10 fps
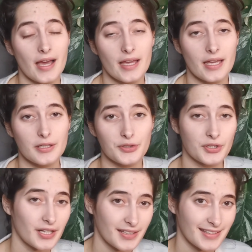I had
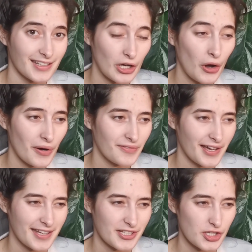to cut that
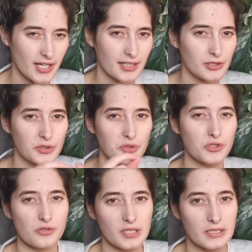off, and she had two
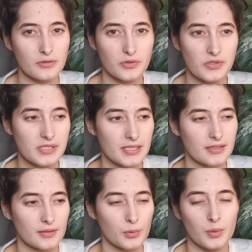stringy roots
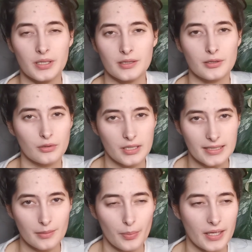that weren't
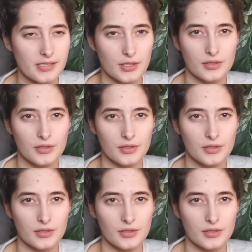looking the best.